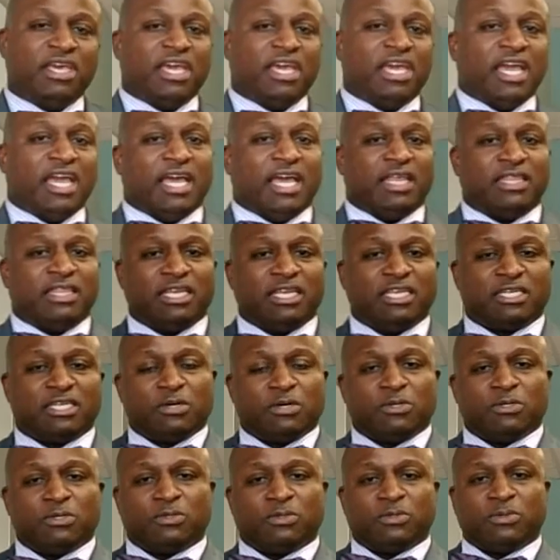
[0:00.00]
and then it
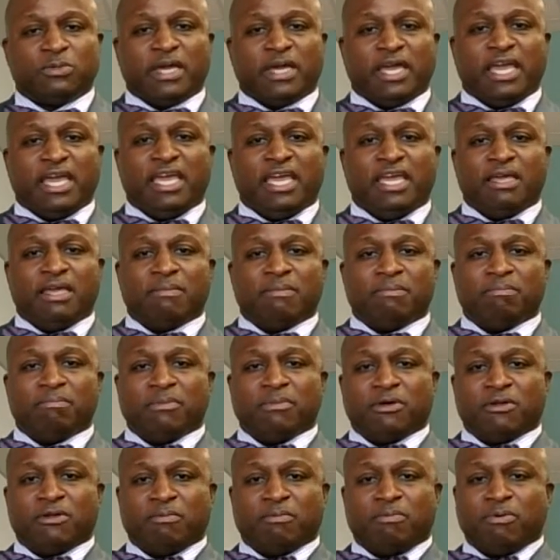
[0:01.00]
goes through a
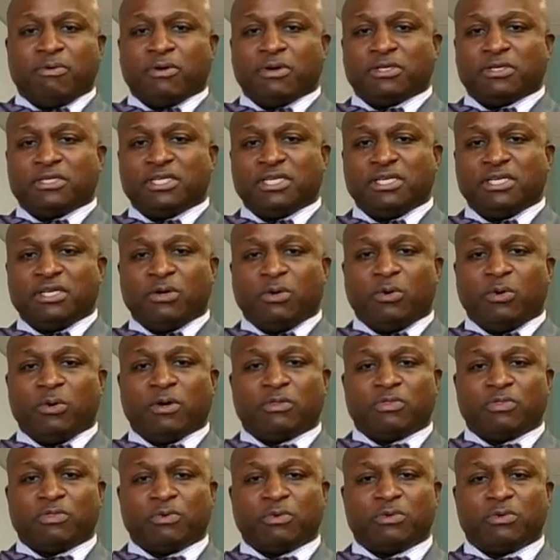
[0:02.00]
middle portion
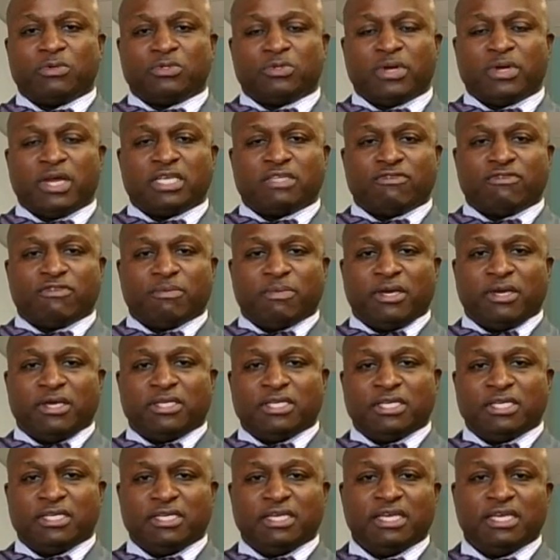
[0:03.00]
or through
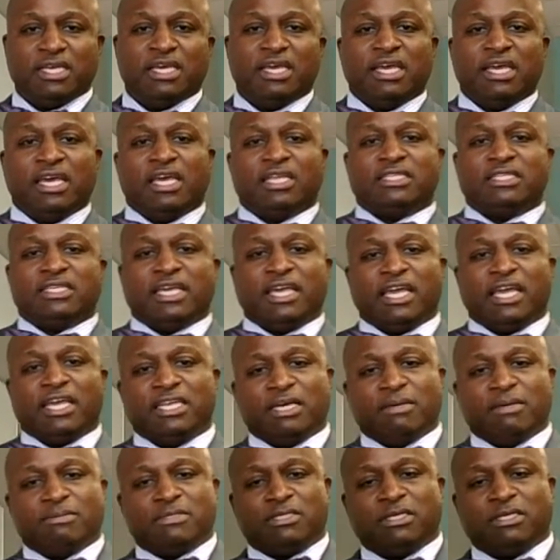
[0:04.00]
transformation to end
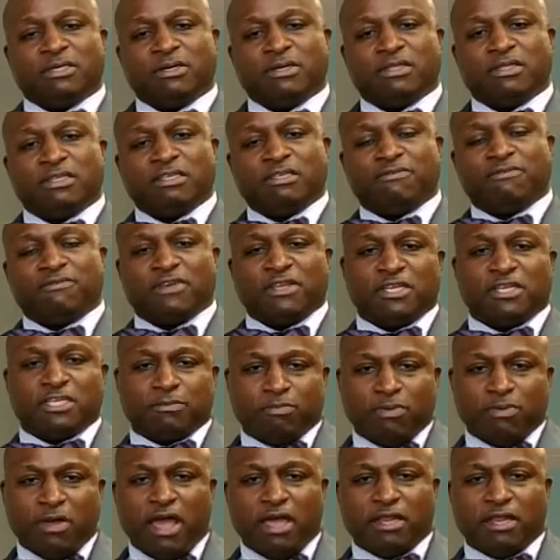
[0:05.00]
up to this finished
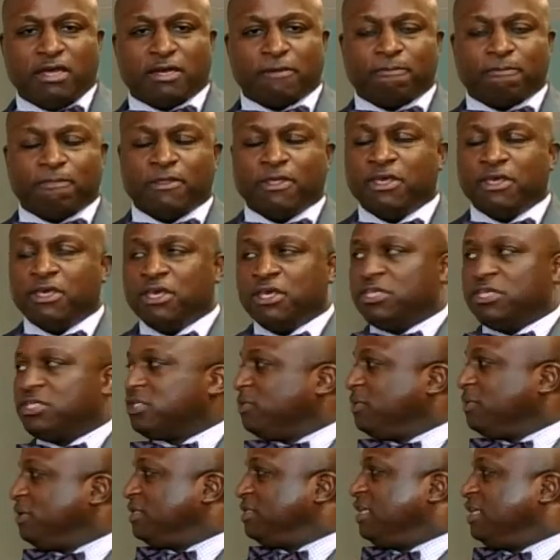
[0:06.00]
product. So
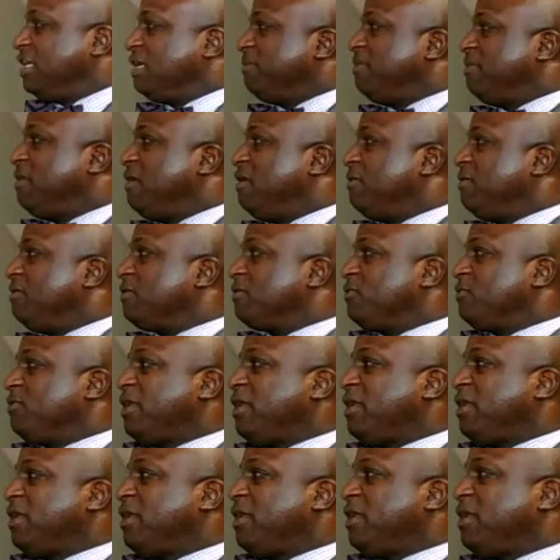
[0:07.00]
when you think about
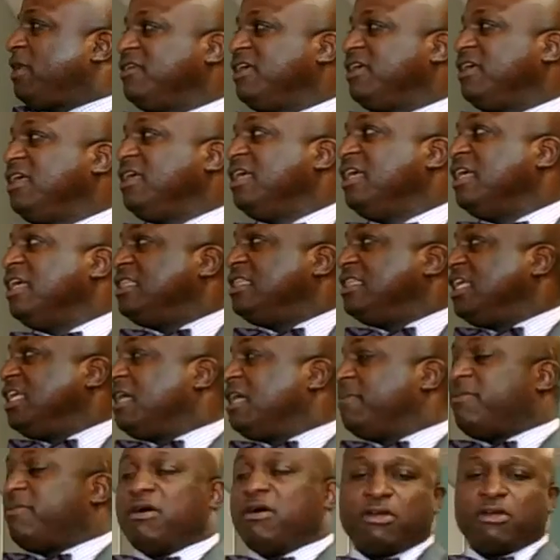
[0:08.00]
creativity, think
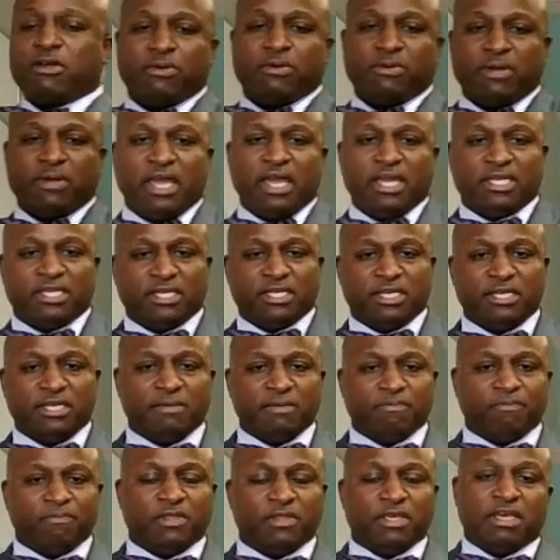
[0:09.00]
about
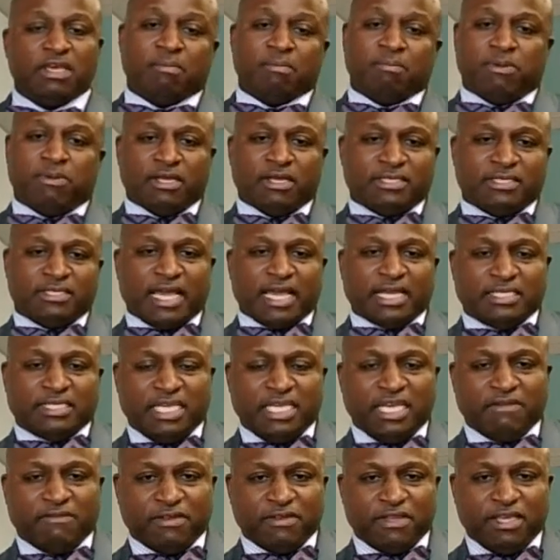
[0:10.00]
creation plus
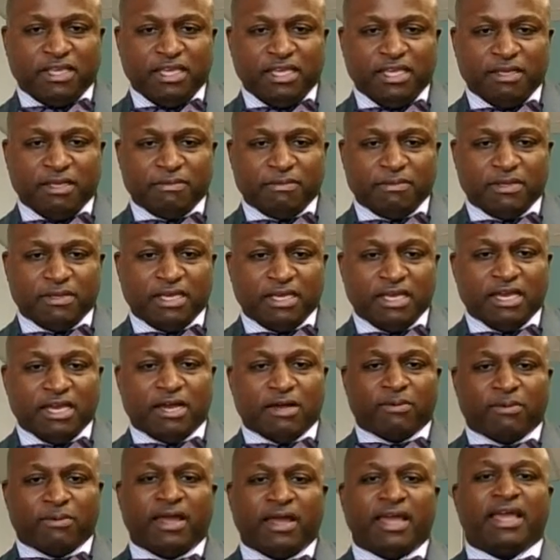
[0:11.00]
activity,
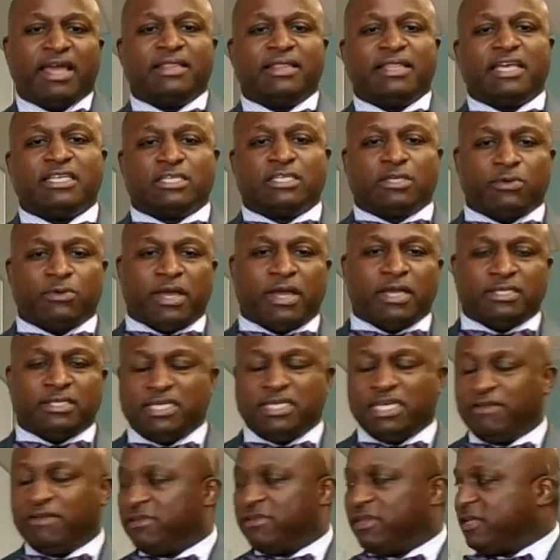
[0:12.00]
all right, and that's
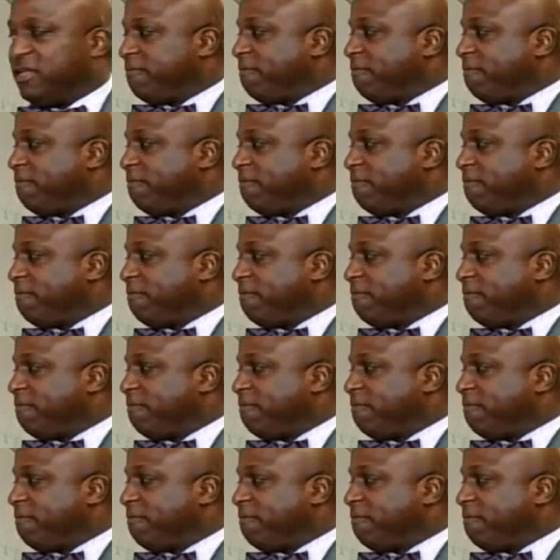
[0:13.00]
creativity.